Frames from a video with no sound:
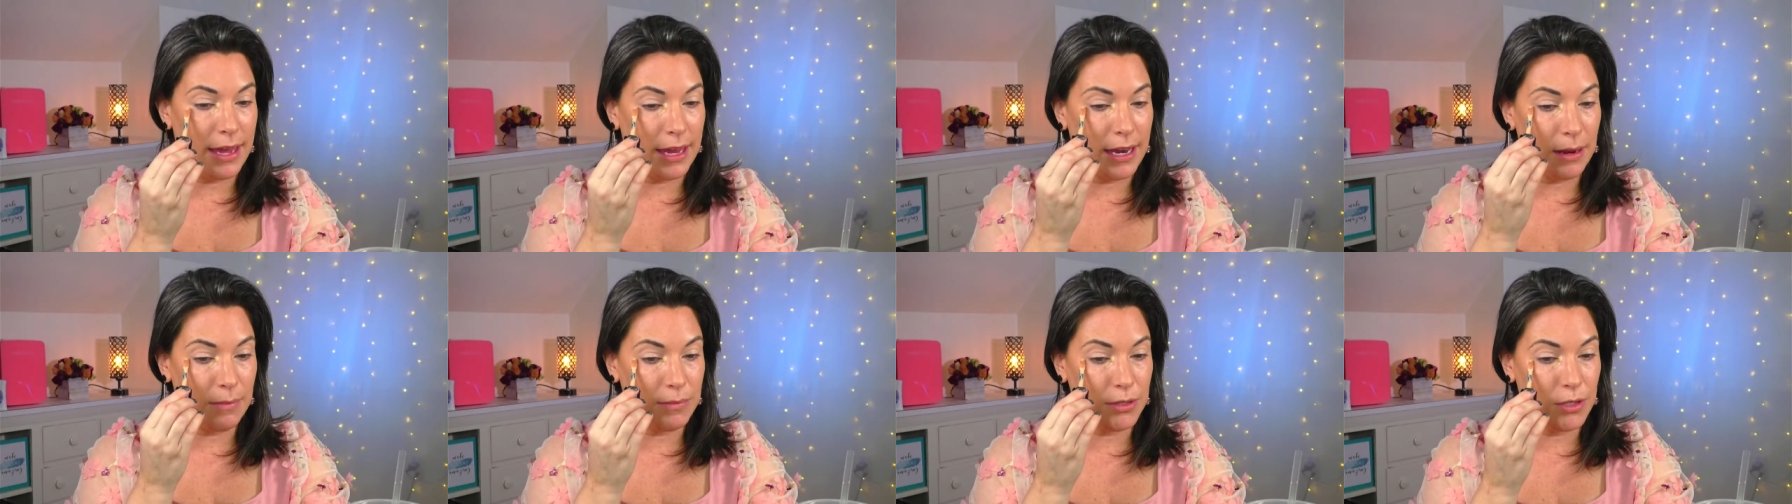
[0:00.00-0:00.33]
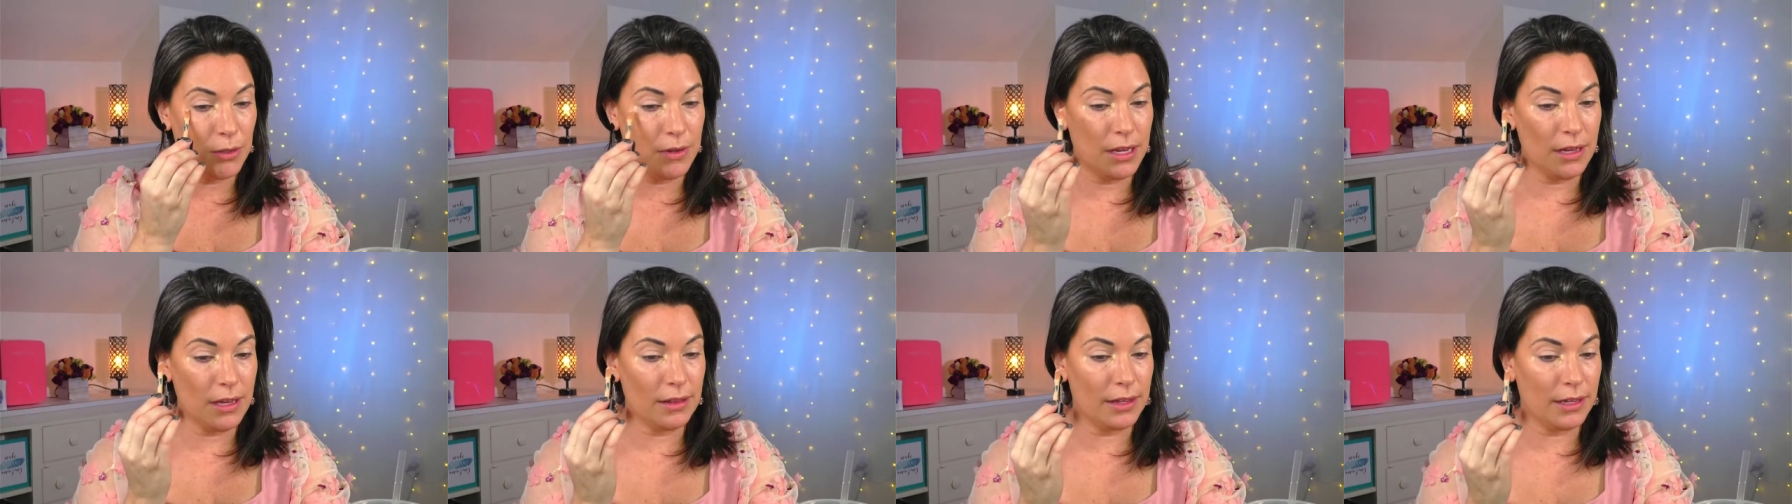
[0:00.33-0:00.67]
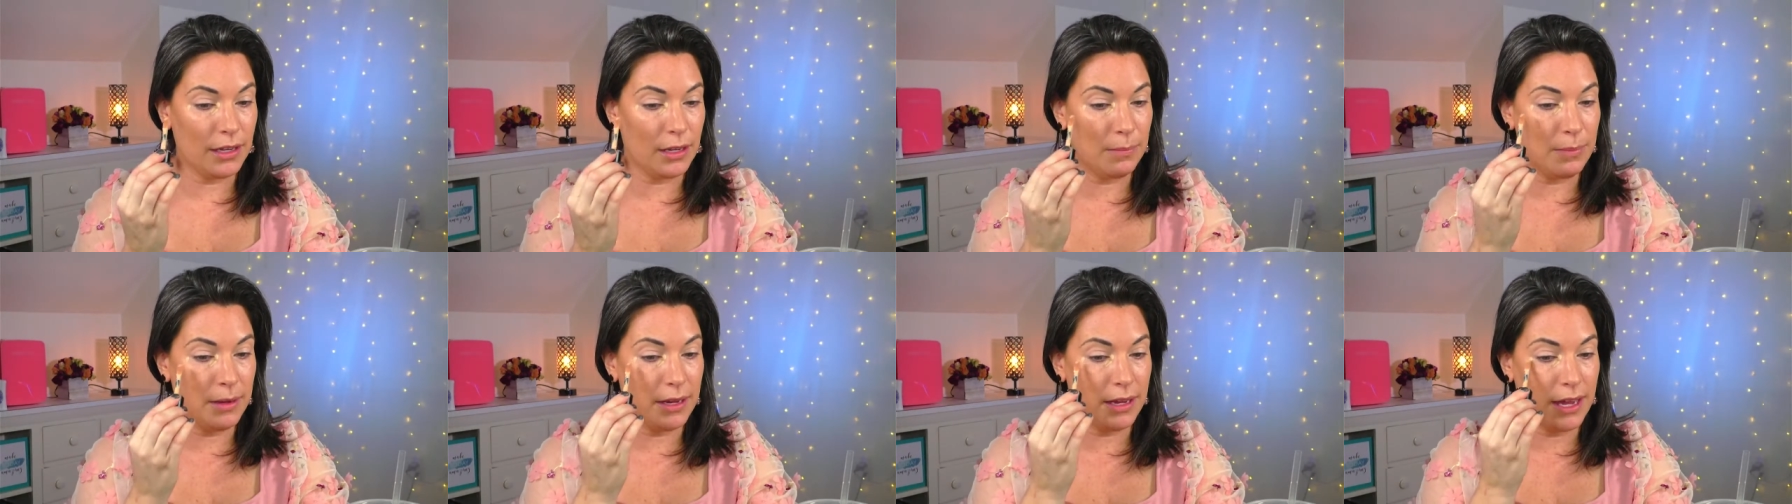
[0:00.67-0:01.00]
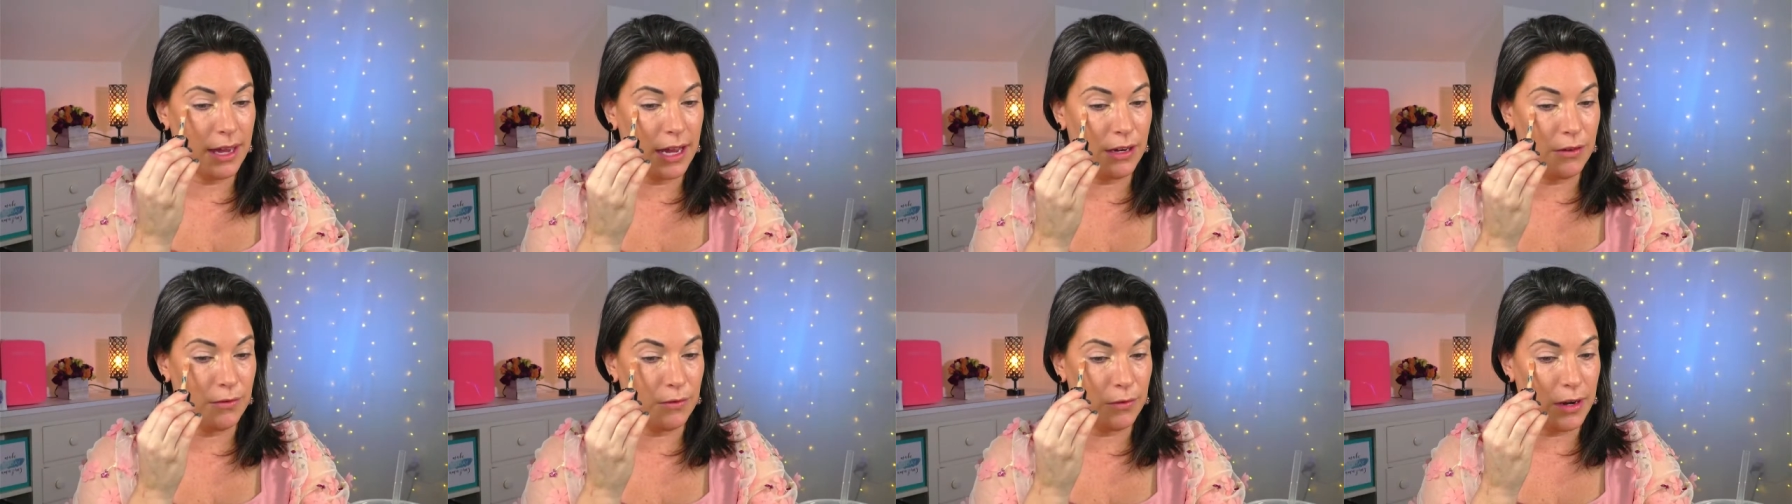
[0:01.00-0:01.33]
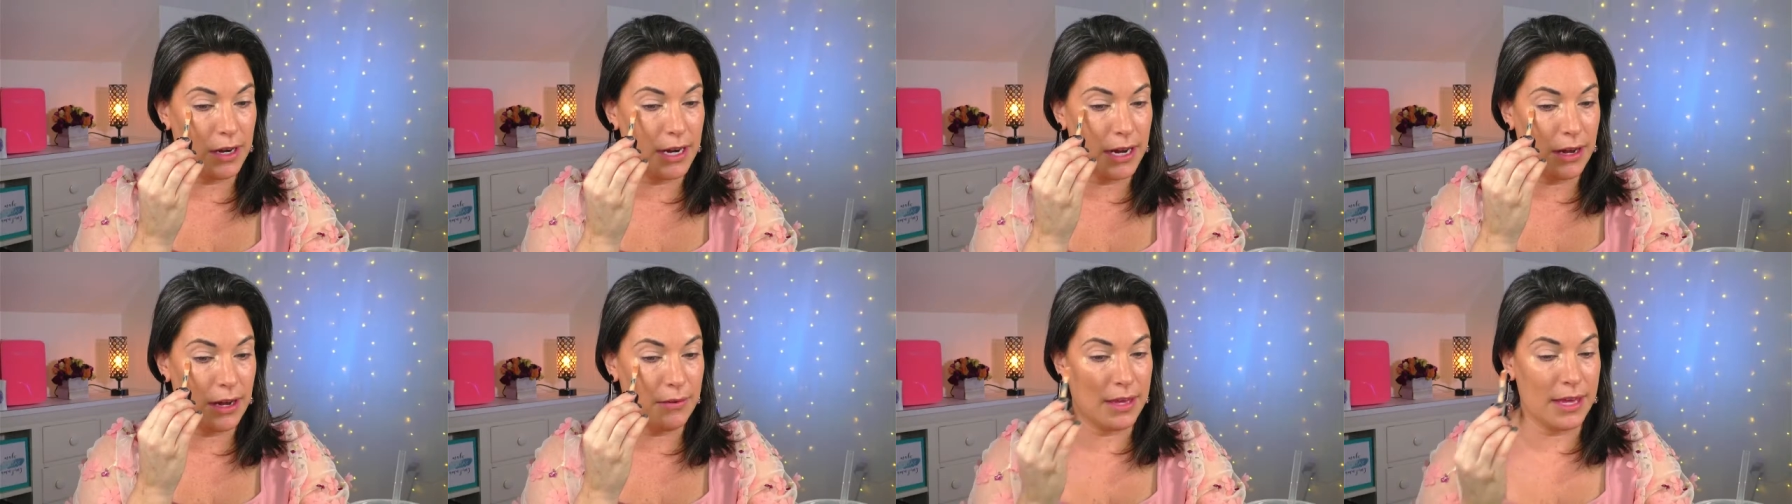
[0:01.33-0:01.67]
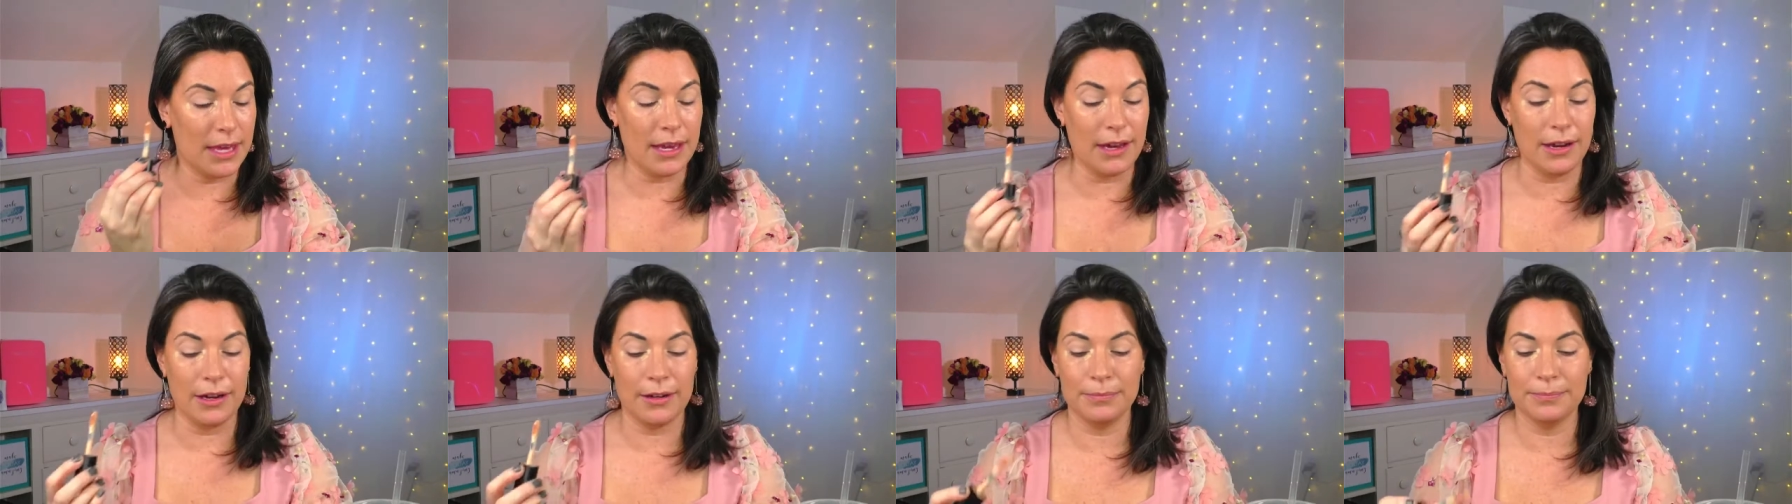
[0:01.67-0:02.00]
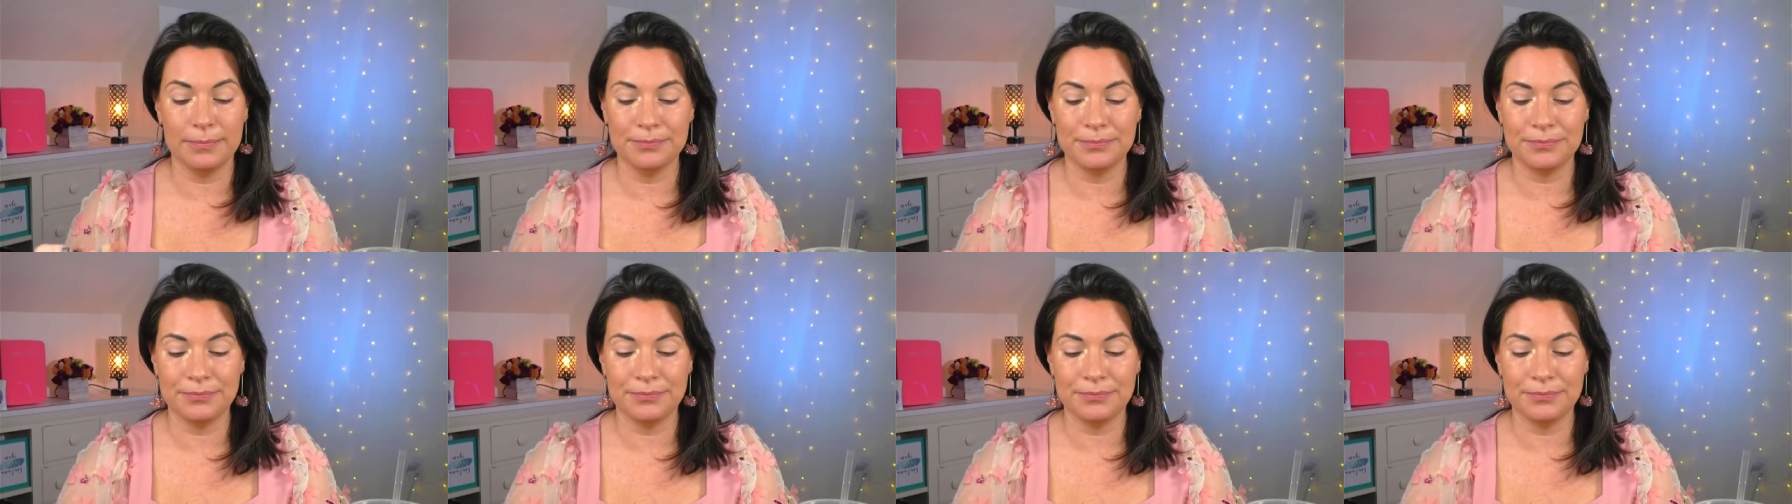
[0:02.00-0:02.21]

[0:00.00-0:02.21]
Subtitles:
and I'm doing a little bit kind of right out here.